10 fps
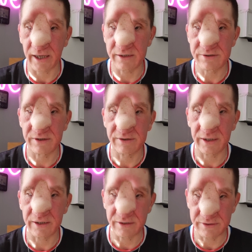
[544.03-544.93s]
cancer and
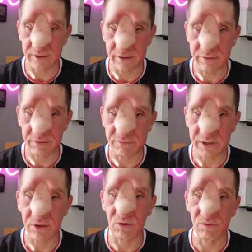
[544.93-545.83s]
things, and
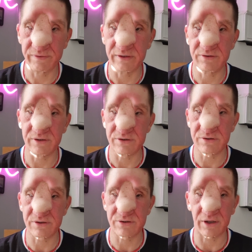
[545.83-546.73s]
obviously COVID
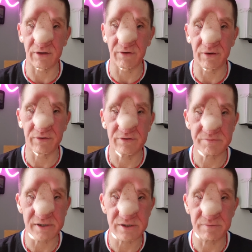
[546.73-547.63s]
is still around,
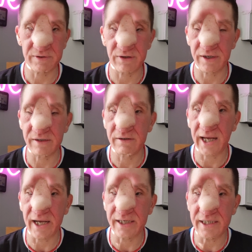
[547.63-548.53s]
especially when you're in
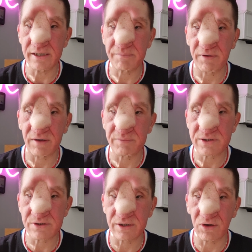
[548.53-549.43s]
A&E
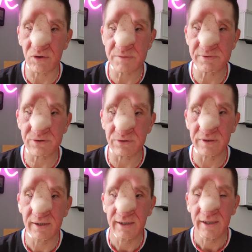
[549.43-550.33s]
departments in the hospital.